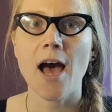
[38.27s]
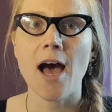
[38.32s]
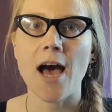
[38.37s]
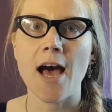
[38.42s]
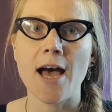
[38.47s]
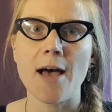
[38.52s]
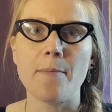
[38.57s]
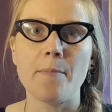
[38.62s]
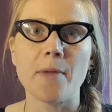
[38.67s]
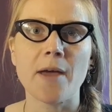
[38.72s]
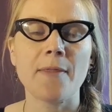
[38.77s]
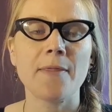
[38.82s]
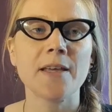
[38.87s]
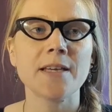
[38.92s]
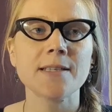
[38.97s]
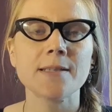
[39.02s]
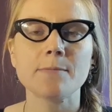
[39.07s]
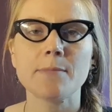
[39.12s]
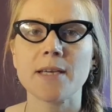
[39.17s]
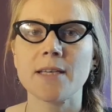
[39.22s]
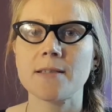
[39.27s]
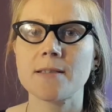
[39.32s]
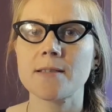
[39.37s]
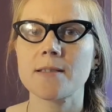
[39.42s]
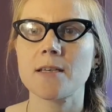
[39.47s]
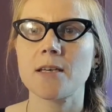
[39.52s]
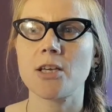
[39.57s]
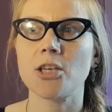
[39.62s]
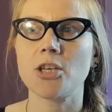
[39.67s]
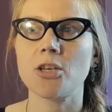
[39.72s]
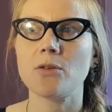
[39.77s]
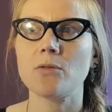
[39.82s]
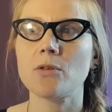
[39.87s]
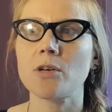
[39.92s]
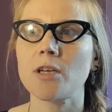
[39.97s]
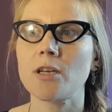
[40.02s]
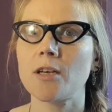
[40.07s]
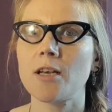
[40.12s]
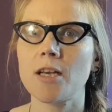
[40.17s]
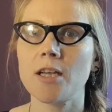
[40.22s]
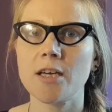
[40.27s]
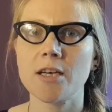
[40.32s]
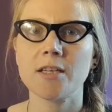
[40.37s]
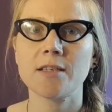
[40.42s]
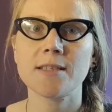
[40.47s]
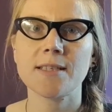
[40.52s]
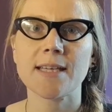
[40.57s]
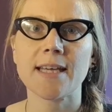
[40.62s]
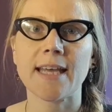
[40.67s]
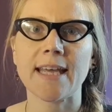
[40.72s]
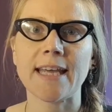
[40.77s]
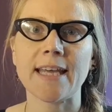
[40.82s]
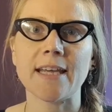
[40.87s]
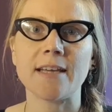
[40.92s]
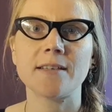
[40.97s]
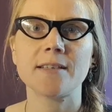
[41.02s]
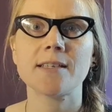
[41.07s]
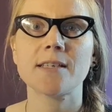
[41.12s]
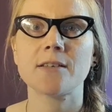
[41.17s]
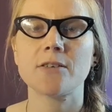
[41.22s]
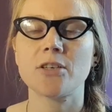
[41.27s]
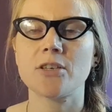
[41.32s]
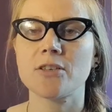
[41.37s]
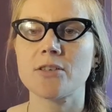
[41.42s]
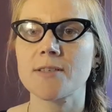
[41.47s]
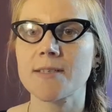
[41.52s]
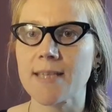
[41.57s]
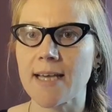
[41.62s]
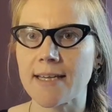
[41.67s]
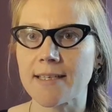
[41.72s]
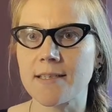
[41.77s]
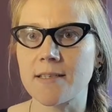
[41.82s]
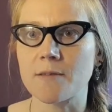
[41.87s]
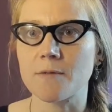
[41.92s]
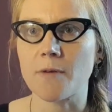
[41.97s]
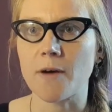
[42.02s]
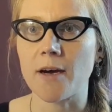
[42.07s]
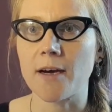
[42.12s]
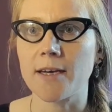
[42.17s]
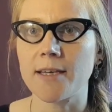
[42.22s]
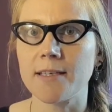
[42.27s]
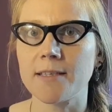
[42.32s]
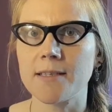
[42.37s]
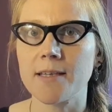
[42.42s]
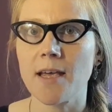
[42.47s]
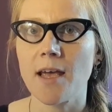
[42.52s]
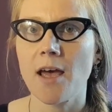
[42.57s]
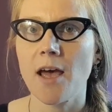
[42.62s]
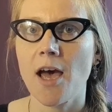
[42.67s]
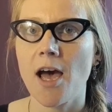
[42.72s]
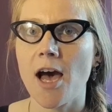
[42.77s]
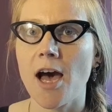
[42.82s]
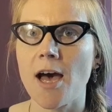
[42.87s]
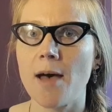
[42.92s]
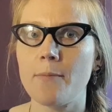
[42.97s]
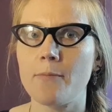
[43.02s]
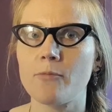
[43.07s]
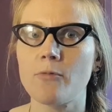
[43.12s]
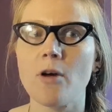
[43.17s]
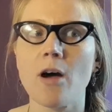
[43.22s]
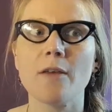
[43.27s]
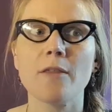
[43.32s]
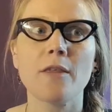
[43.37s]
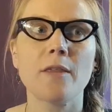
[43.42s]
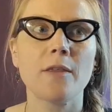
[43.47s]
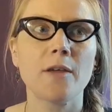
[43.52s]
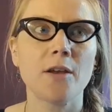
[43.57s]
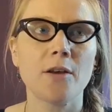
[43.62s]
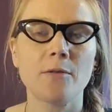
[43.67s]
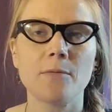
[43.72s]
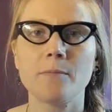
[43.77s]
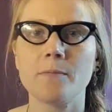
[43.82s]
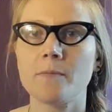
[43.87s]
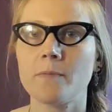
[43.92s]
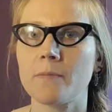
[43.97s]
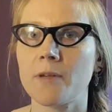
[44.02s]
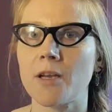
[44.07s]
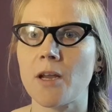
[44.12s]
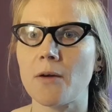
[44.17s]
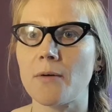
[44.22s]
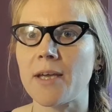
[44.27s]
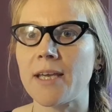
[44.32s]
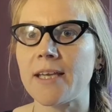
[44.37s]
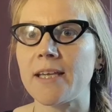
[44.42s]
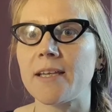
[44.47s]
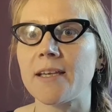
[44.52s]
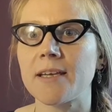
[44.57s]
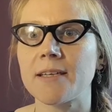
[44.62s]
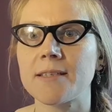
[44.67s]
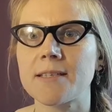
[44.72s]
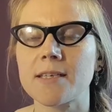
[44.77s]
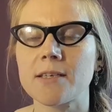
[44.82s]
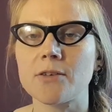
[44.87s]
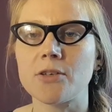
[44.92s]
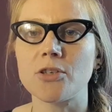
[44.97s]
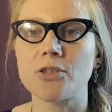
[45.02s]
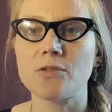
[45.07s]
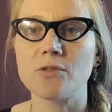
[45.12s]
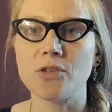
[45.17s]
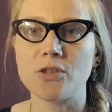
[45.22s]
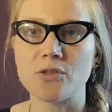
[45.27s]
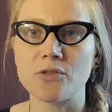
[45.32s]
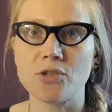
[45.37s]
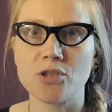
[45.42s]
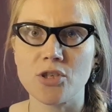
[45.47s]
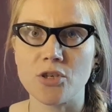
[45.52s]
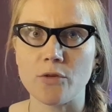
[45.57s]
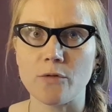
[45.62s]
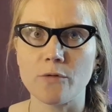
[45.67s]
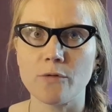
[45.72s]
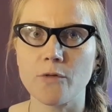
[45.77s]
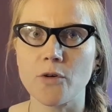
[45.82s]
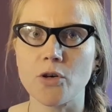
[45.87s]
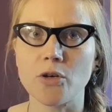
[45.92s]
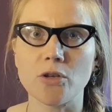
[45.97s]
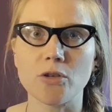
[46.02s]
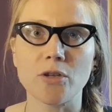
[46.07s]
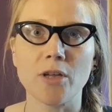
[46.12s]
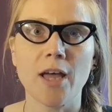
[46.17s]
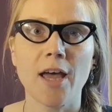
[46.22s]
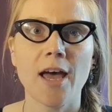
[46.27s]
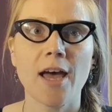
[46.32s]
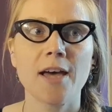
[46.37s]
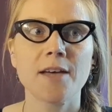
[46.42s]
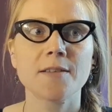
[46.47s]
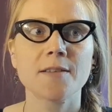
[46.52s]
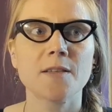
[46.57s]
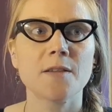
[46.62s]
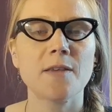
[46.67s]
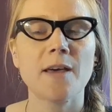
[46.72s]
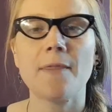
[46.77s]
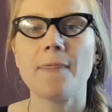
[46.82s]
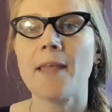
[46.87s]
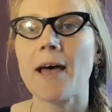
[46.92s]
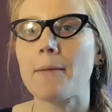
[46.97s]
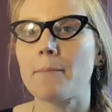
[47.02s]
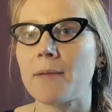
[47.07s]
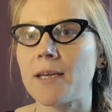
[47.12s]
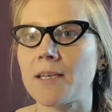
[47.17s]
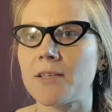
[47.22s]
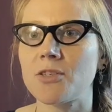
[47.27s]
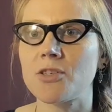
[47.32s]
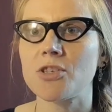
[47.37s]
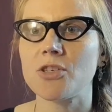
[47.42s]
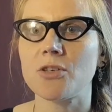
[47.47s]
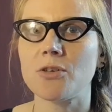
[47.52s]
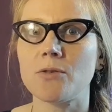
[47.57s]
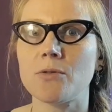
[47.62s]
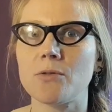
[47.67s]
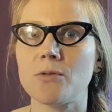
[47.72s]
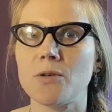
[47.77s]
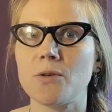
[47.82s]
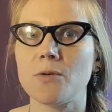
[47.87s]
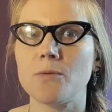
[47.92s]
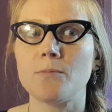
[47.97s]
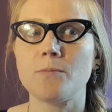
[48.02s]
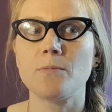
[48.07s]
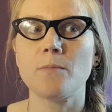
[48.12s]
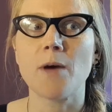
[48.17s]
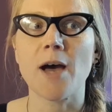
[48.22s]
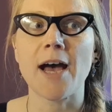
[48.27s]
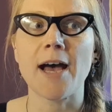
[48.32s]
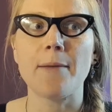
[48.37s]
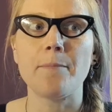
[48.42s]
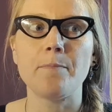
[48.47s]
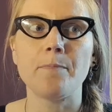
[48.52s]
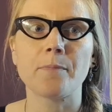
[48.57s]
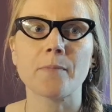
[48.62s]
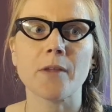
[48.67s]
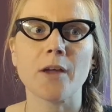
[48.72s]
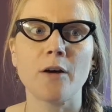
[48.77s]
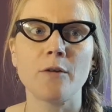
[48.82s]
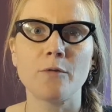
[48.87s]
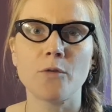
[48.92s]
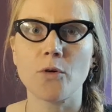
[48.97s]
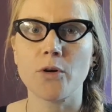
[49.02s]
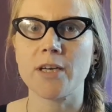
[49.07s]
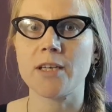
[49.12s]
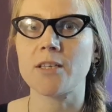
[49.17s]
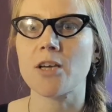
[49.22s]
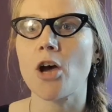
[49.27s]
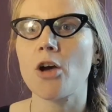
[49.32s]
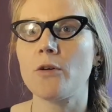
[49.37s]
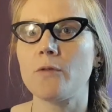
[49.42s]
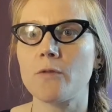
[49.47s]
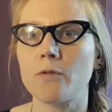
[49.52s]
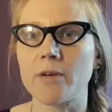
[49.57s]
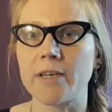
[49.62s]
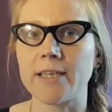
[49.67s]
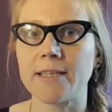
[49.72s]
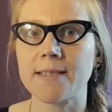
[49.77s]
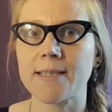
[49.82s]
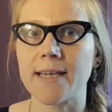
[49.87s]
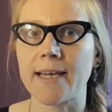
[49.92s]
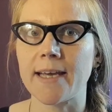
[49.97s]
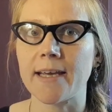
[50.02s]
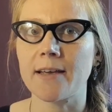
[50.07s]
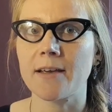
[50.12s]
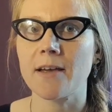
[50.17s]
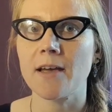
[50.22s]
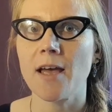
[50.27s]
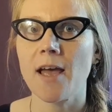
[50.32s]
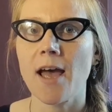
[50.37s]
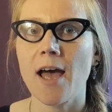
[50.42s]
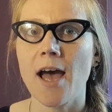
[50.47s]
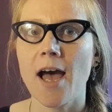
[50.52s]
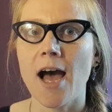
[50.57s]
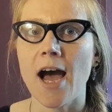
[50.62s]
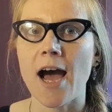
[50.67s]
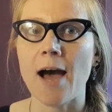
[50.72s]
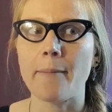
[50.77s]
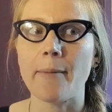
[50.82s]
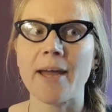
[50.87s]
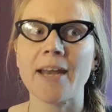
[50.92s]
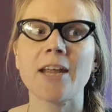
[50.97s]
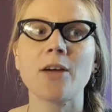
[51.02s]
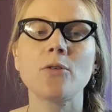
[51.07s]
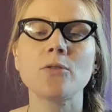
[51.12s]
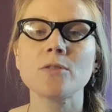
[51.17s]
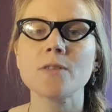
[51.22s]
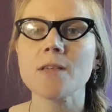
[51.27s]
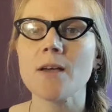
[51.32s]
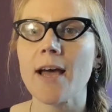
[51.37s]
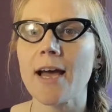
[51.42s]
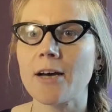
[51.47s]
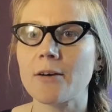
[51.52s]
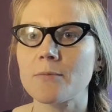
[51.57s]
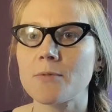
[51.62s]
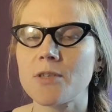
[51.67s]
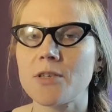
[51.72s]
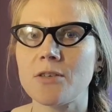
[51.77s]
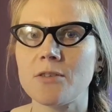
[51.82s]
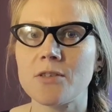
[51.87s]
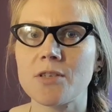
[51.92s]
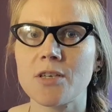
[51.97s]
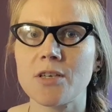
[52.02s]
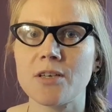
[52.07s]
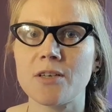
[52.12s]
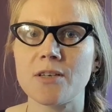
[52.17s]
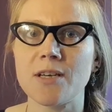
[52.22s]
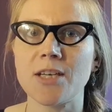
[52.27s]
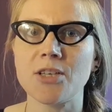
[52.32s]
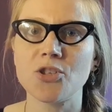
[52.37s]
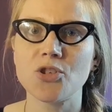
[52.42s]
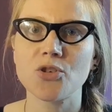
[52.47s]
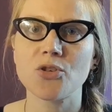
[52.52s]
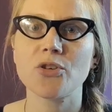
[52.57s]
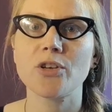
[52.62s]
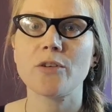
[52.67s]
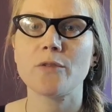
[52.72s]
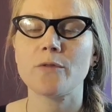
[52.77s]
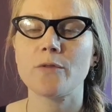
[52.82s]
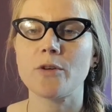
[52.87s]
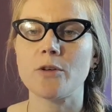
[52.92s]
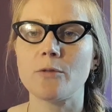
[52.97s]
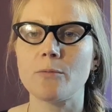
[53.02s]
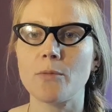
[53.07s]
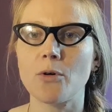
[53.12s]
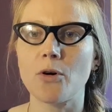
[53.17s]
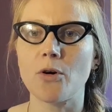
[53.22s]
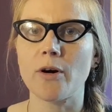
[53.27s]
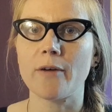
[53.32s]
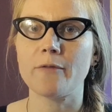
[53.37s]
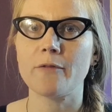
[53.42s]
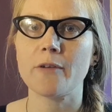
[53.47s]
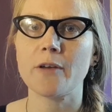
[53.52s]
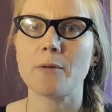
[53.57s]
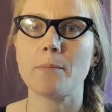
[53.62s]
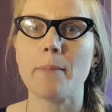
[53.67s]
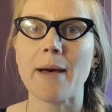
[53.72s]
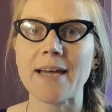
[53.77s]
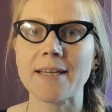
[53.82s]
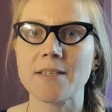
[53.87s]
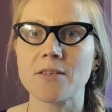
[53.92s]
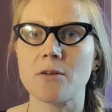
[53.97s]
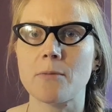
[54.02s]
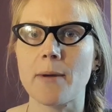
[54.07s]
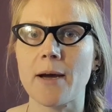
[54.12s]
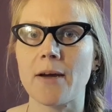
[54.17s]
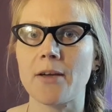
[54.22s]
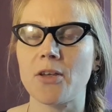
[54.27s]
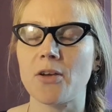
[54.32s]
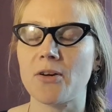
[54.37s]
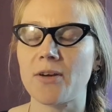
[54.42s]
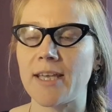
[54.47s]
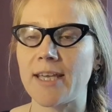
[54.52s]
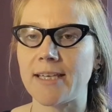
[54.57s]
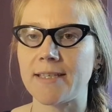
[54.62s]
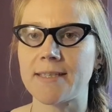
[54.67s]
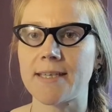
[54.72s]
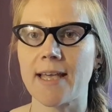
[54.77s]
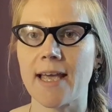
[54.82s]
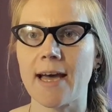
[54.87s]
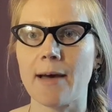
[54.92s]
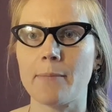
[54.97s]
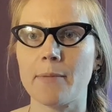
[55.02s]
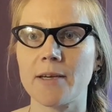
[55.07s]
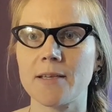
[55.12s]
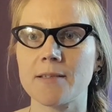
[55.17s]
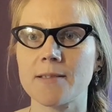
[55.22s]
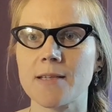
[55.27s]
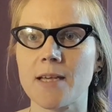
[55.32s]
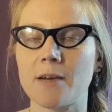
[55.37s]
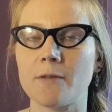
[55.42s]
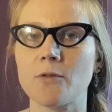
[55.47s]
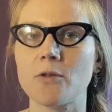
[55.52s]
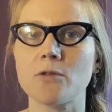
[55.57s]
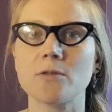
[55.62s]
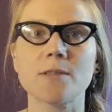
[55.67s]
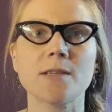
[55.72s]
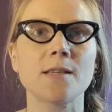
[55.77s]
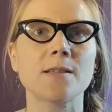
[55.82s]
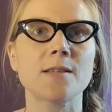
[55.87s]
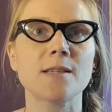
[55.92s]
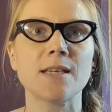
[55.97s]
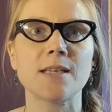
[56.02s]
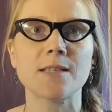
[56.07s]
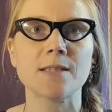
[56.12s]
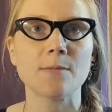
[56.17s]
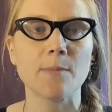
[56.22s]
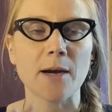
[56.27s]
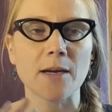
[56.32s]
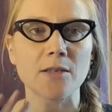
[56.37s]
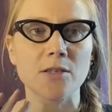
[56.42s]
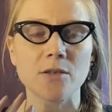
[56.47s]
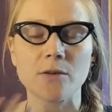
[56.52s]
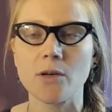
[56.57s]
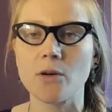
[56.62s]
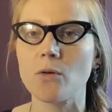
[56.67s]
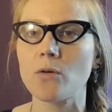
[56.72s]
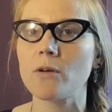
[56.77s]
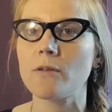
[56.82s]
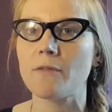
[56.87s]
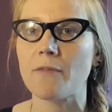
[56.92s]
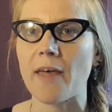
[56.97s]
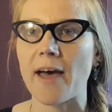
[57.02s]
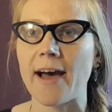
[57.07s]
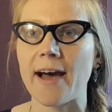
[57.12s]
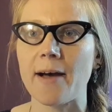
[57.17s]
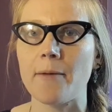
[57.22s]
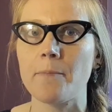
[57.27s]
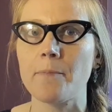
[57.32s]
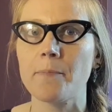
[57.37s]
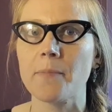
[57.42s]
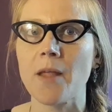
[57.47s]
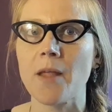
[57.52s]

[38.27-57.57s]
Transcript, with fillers: Um, and this means that you can learn to eat until you're satisfied um, rather than you know eating until you're, you're too full. So then that means you you um, avoid overeating um, and it also helps you to enjoy your food more and feel better about your eating habits. And of course, it's it's about doing all of that